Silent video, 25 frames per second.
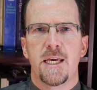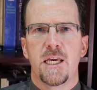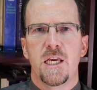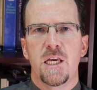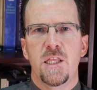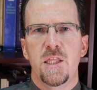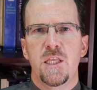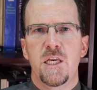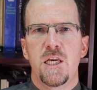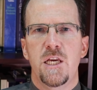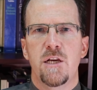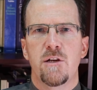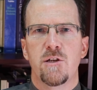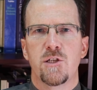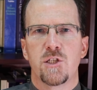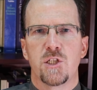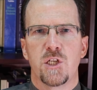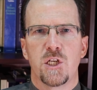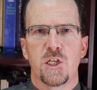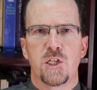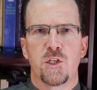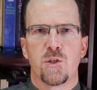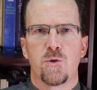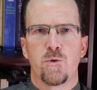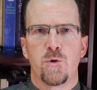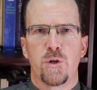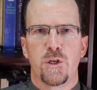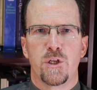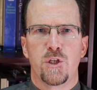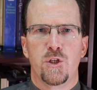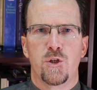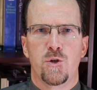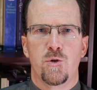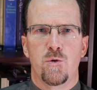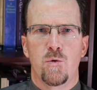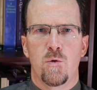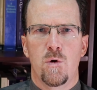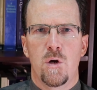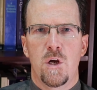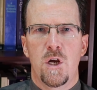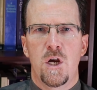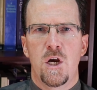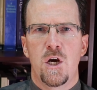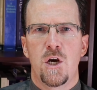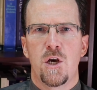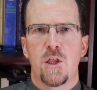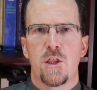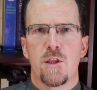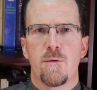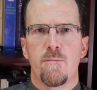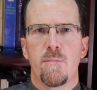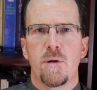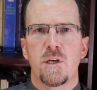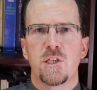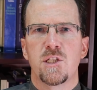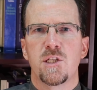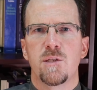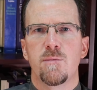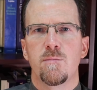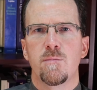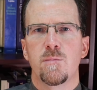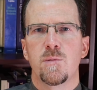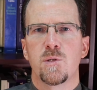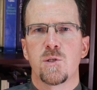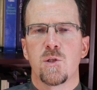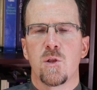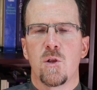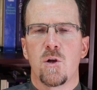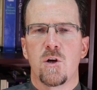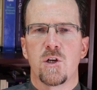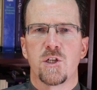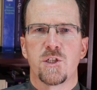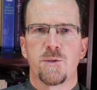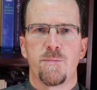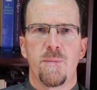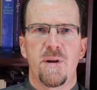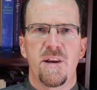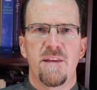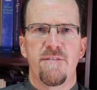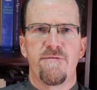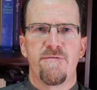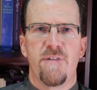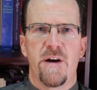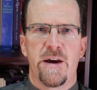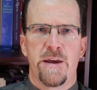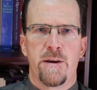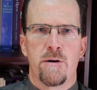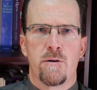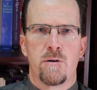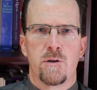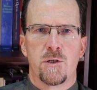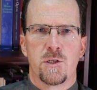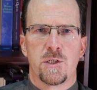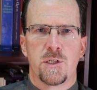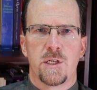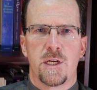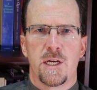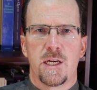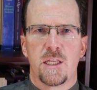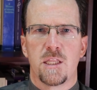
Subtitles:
In the year 632, the Muslims lost many fighters